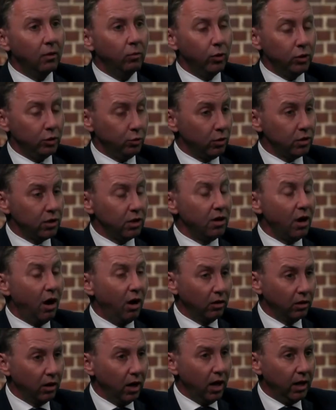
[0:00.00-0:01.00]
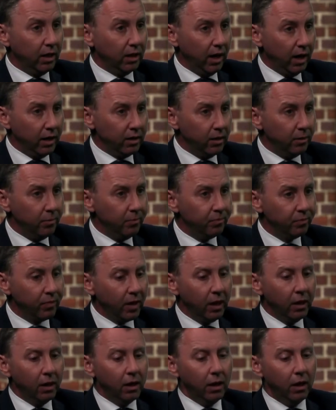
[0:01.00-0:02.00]
which was an online lender.
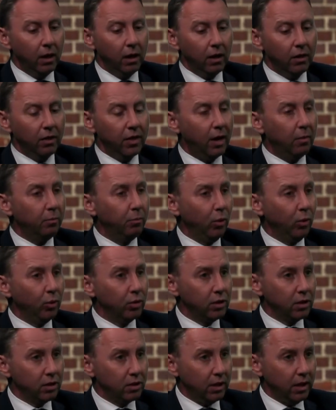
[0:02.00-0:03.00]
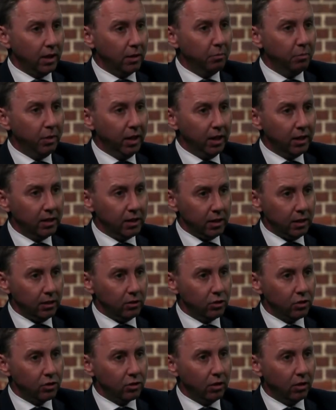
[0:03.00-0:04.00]
That bought us the ability
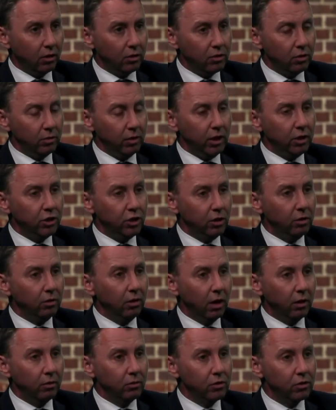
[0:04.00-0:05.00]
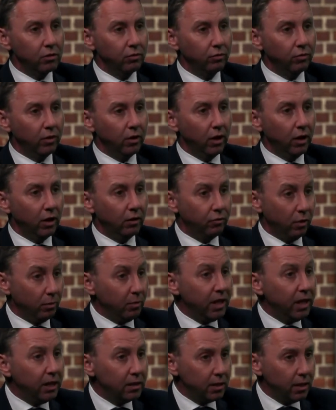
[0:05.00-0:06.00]
to start to issue loans from
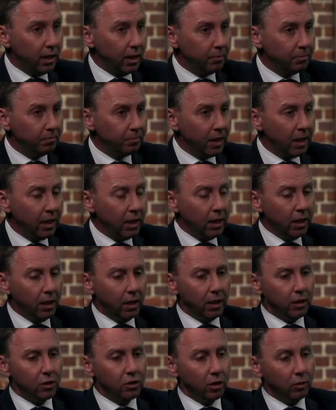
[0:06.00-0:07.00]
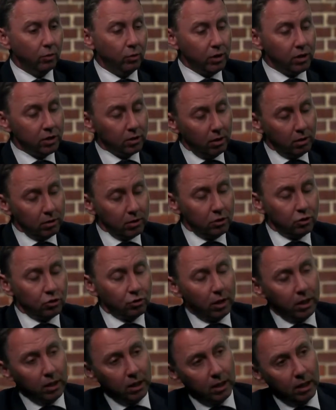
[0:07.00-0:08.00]
the internet. So we started
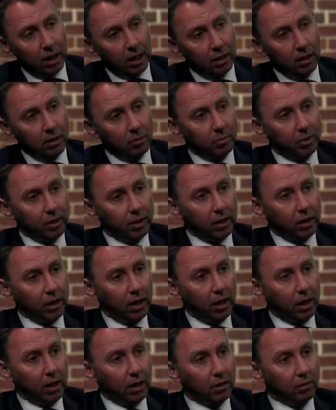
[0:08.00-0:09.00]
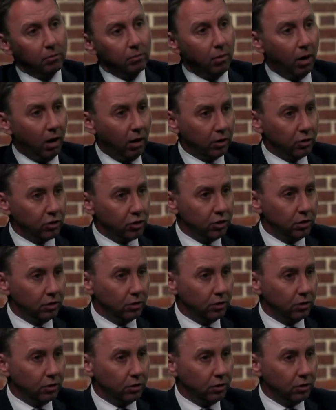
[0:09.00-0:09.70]
trading that company in March